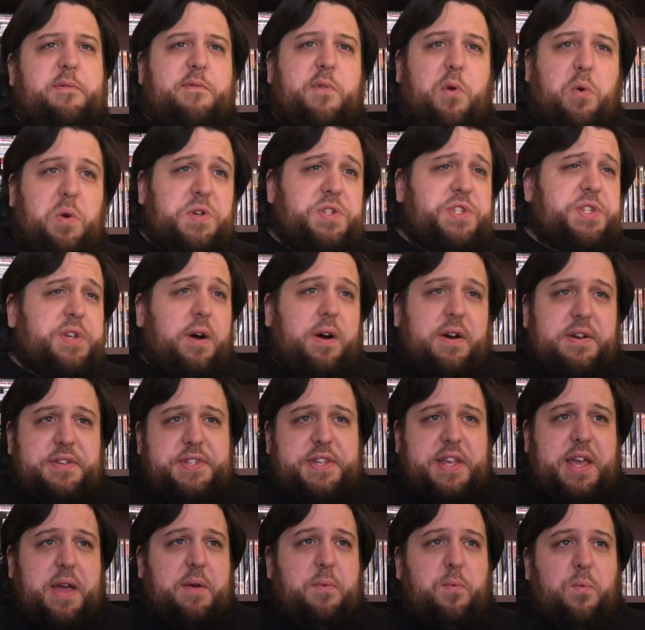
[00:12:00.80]
the four
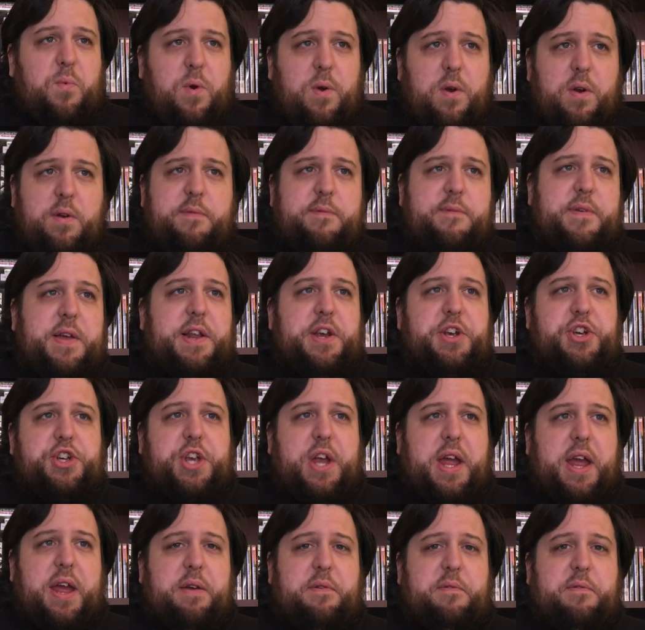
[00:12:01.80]
songs they were
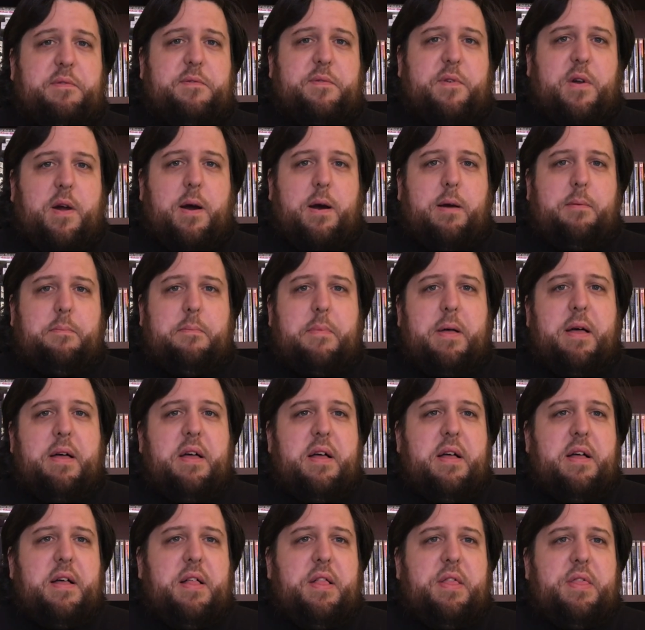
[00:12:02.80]
finishing from
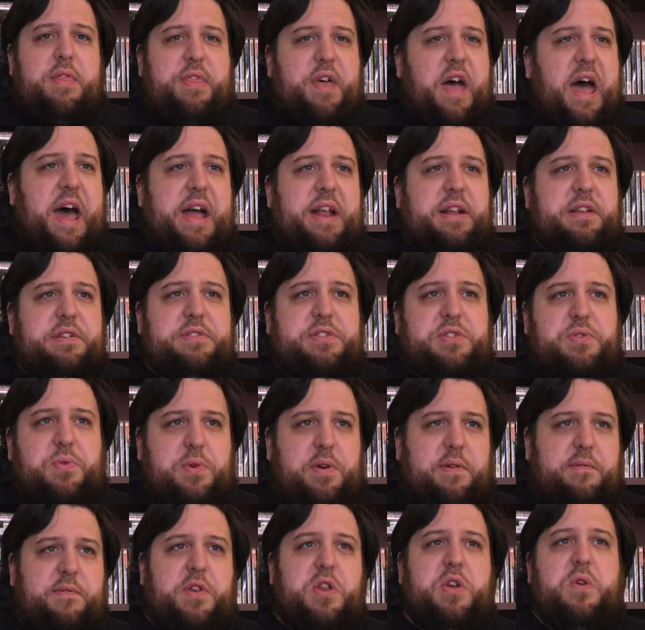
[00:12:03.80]
that
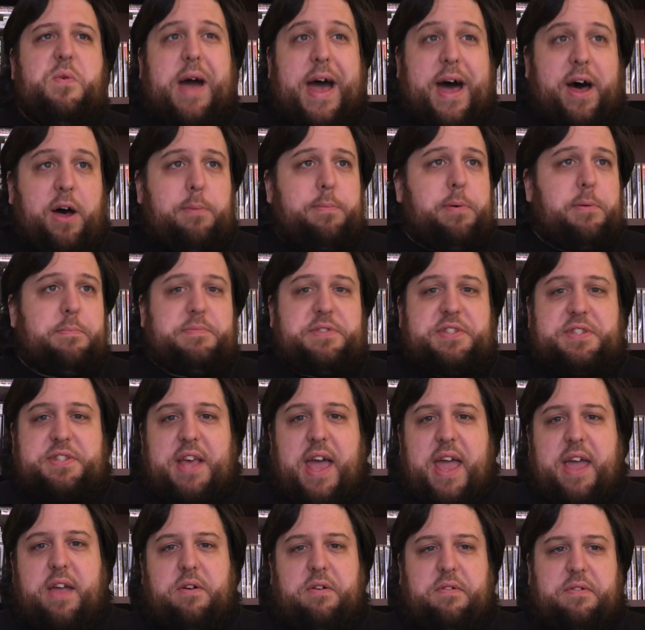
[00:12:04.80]
sort of new album
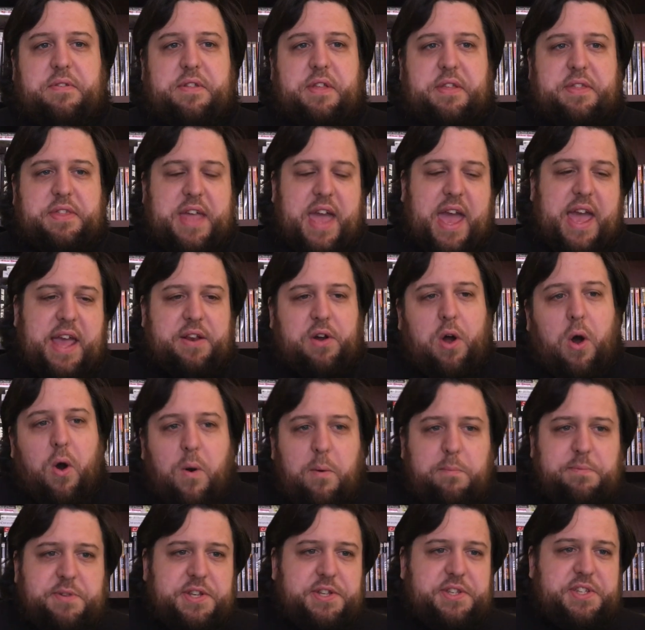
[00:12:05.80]
cycle that they had
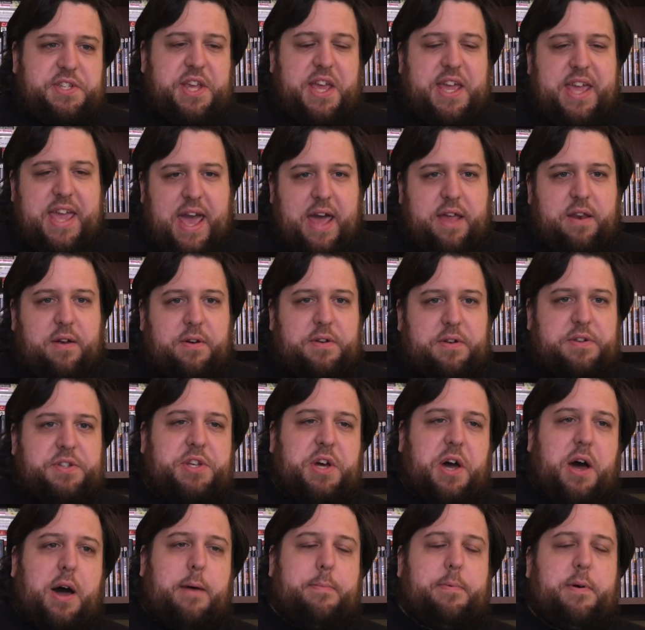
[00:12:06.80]
hoped to get on
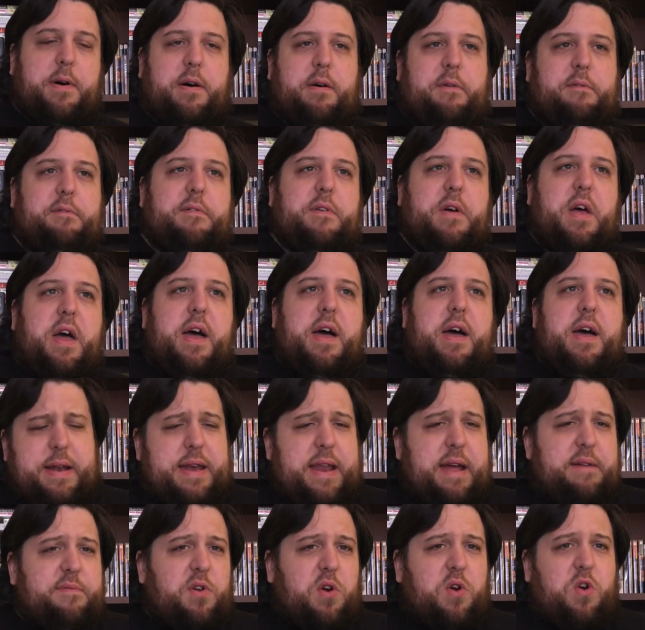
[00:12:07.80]
top of,
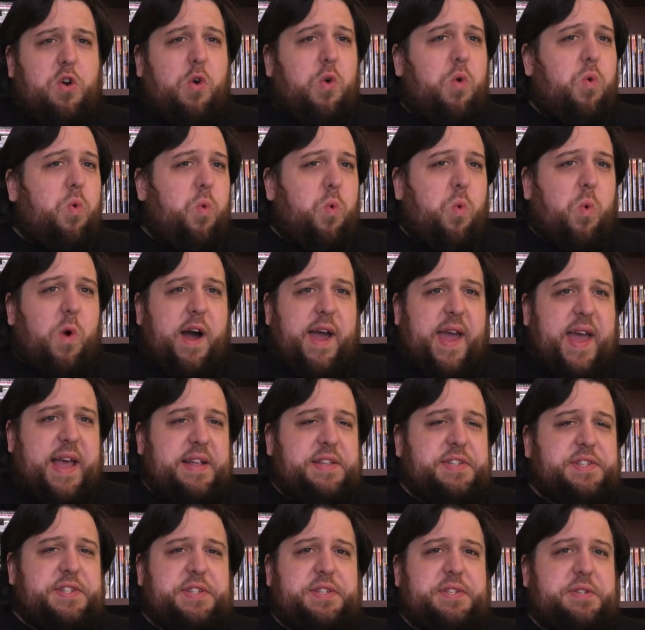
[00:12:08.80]
but never
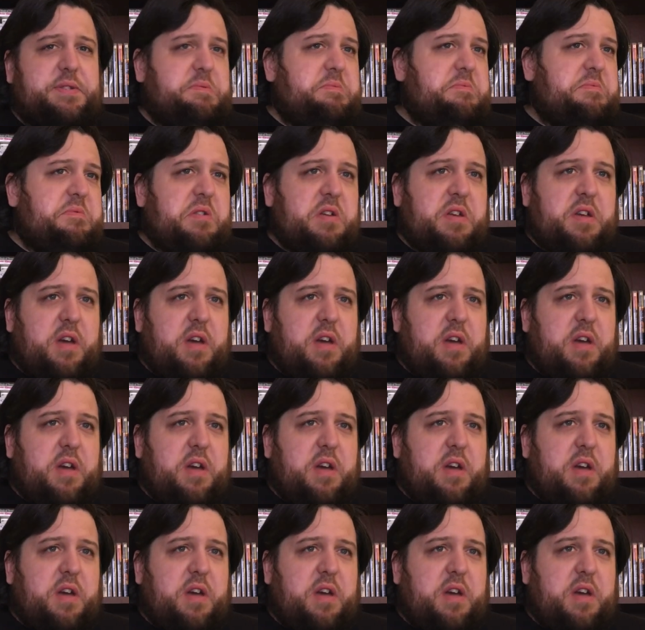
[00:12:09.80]
quite